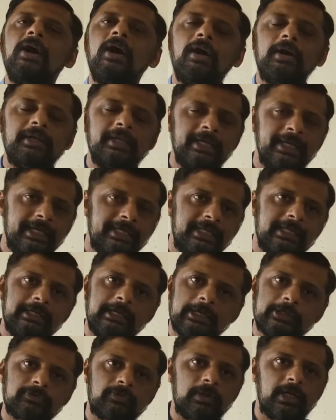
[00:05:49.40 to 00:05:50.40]
on
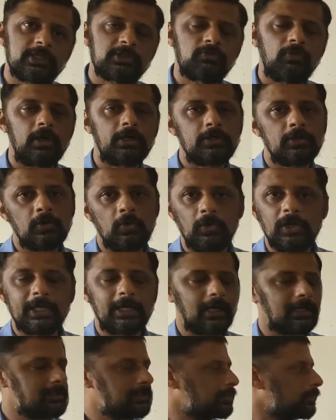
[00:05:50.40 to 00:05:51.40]
heating as well as what?
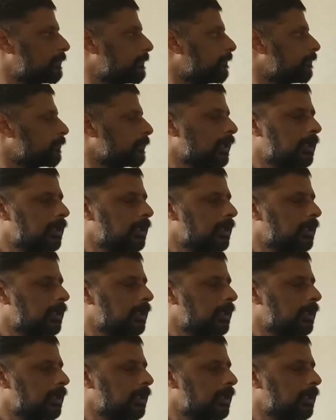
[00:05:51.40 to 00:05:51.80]
Cooling also.